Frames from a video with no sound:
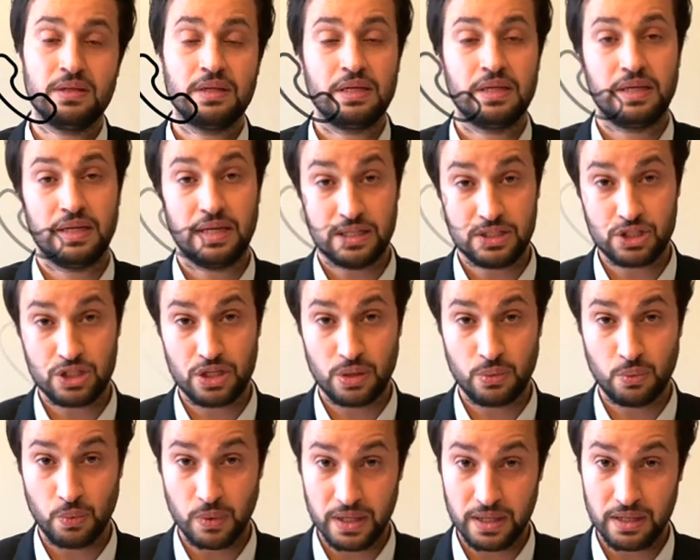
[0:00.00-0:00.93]
Yes, she
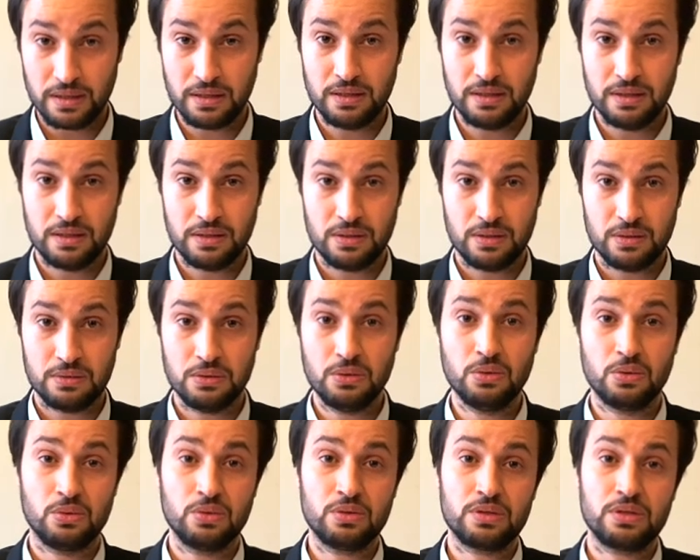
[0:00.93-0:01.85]
will,
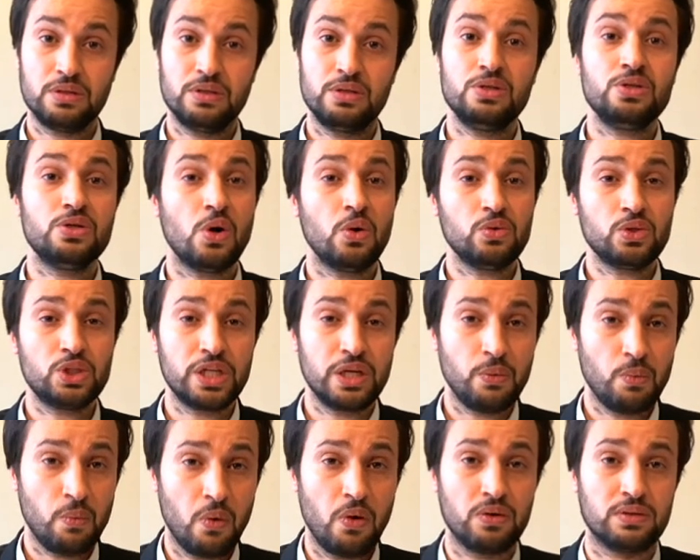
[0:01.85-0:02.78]
or no, she
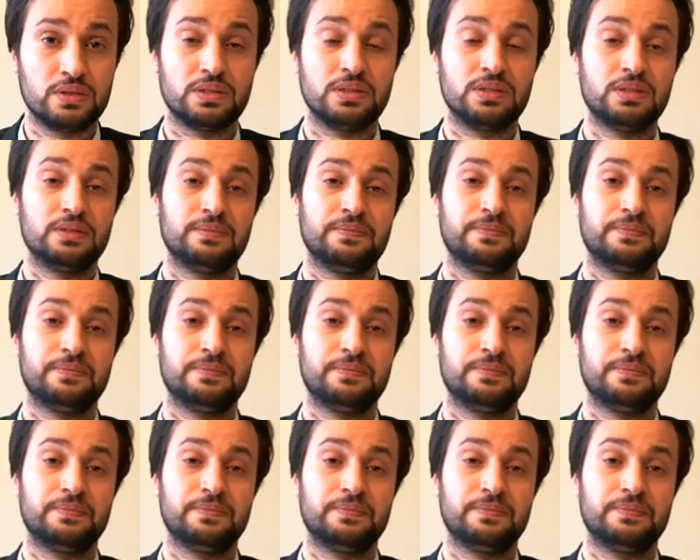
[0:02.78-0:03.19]
won't.